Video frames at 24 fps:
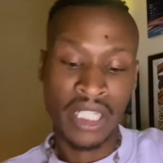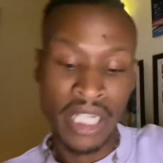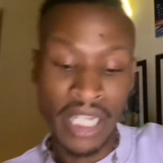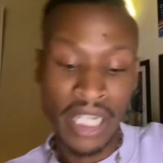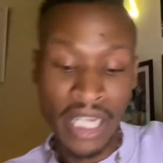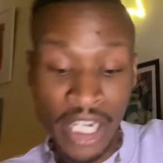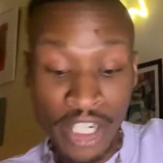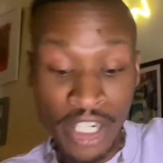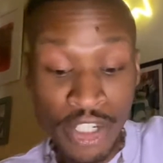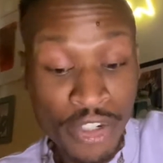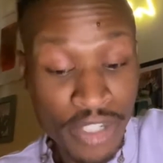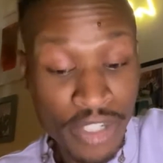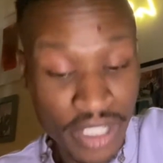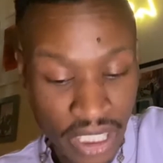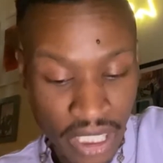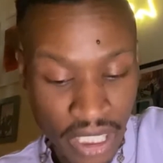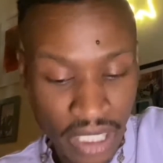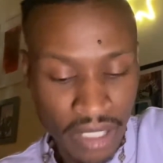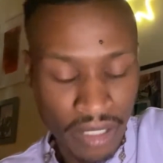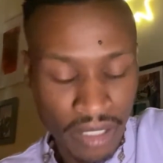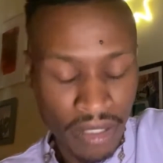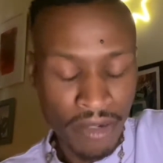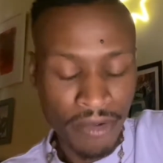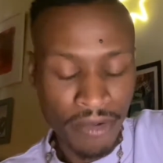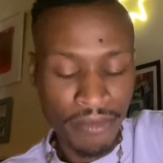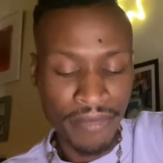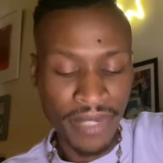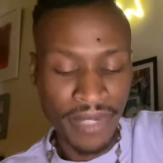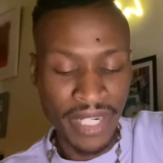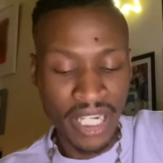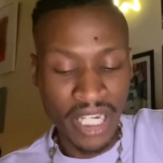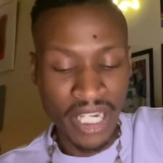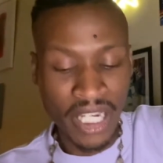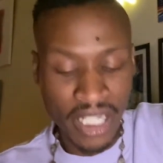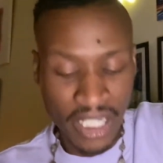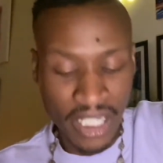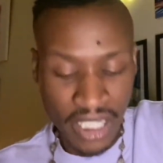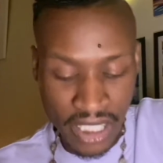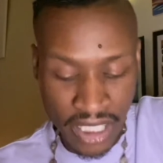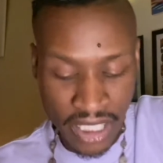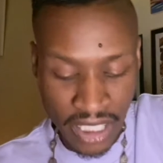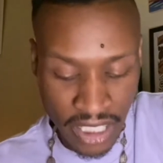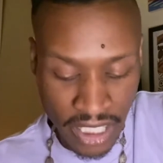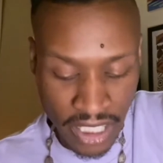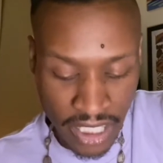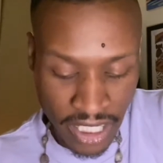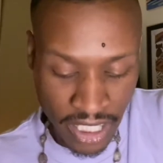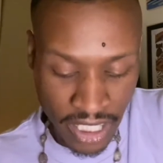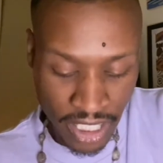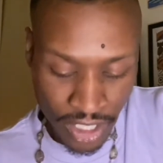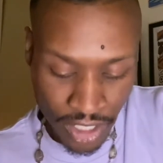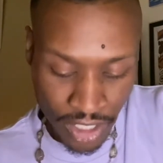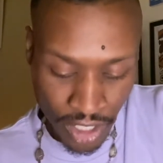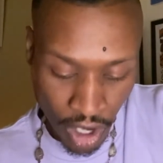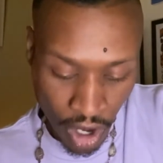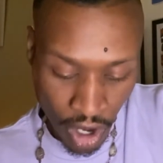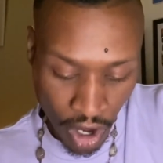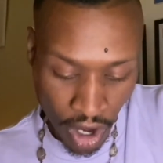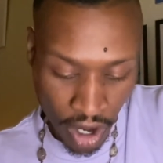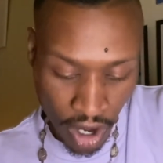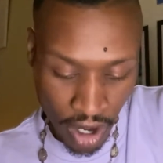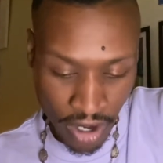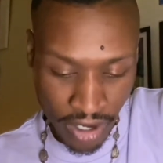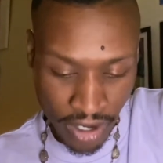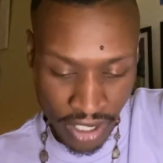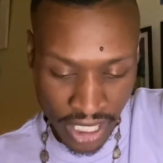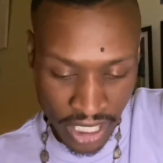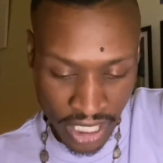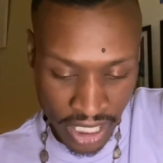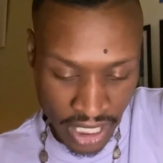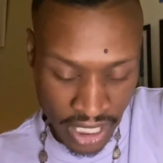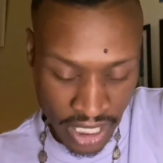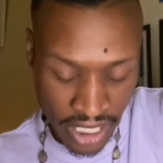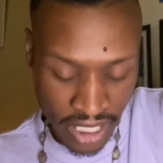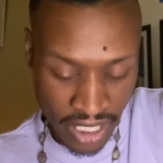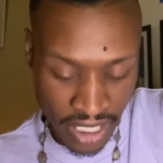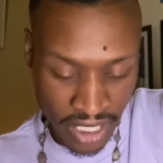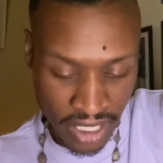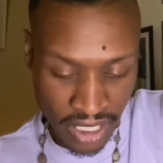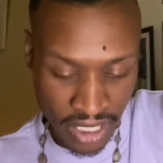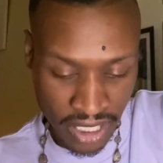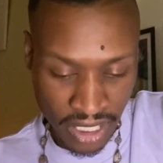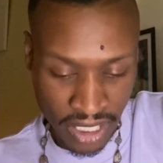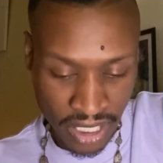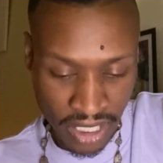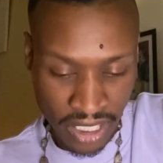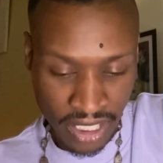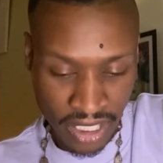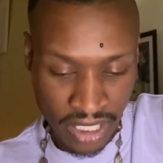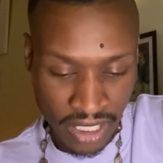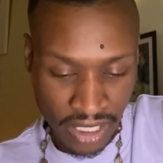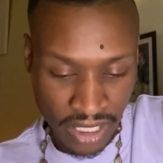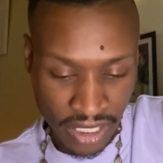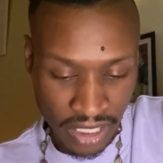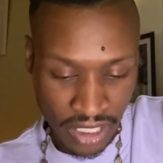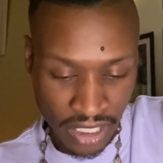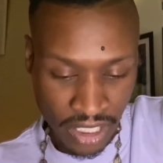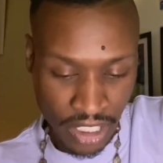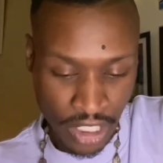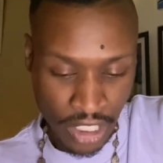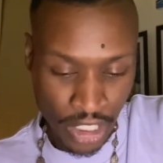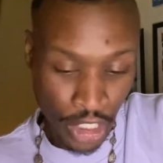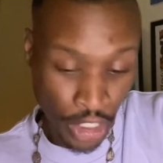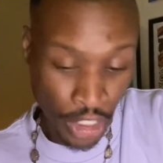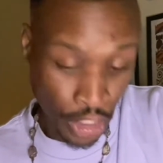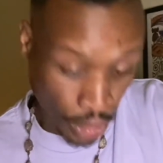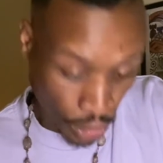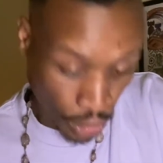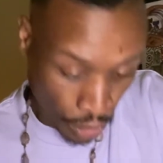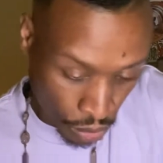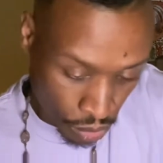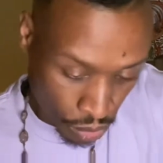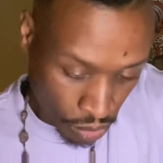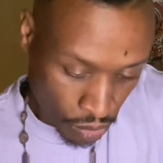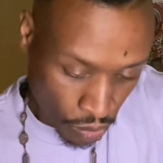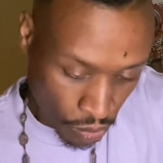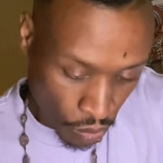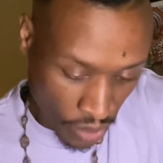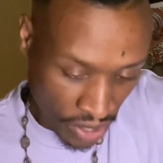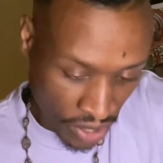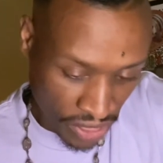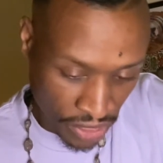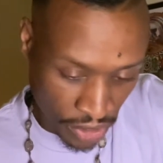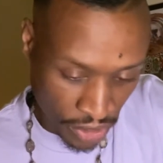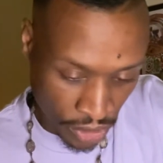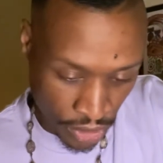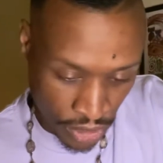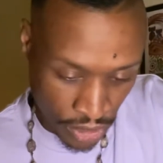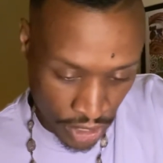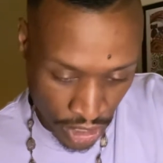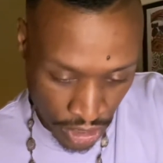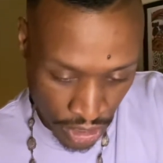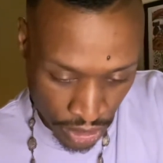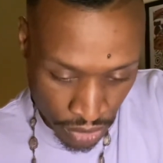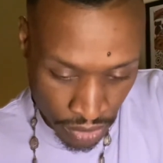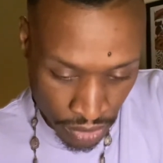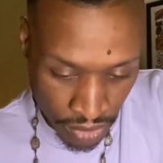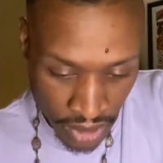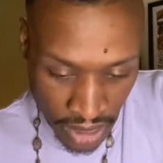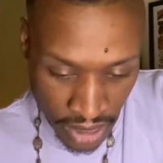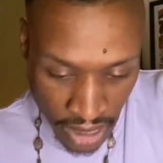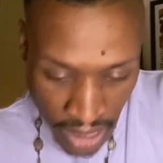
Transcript: Interesting, because this card is you, one third you.